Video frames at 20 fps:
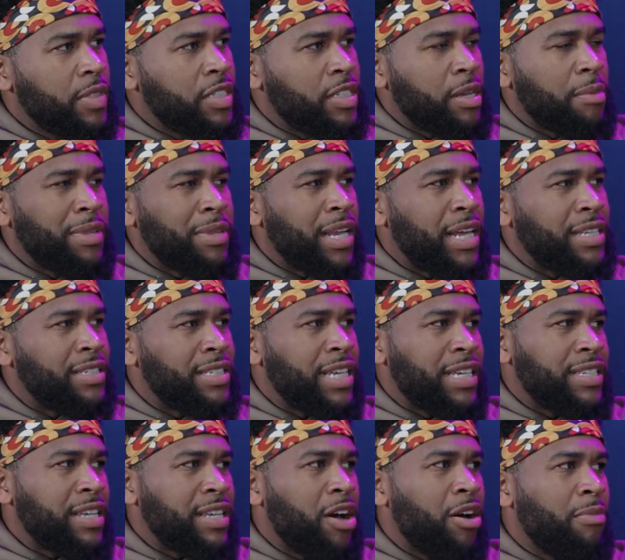something I that it.
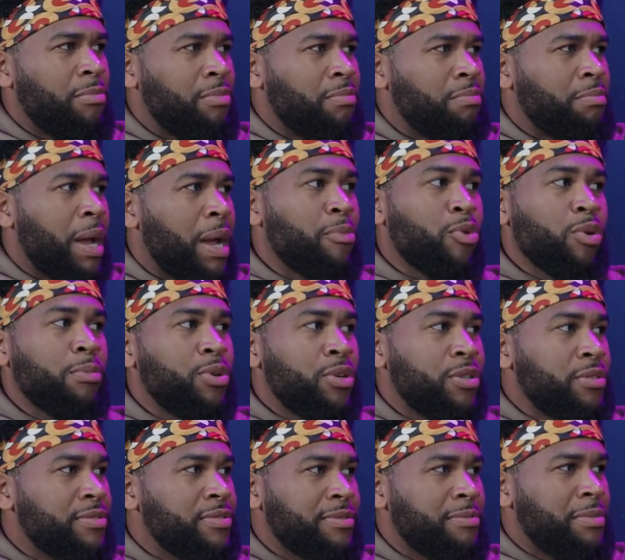sticks out,
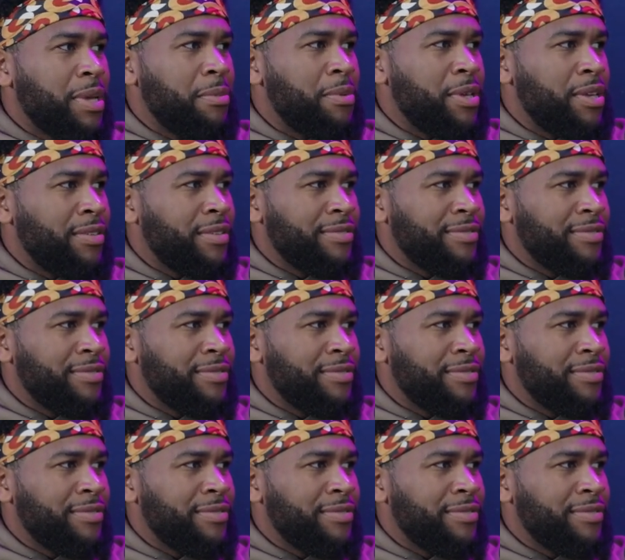memorable, maybe.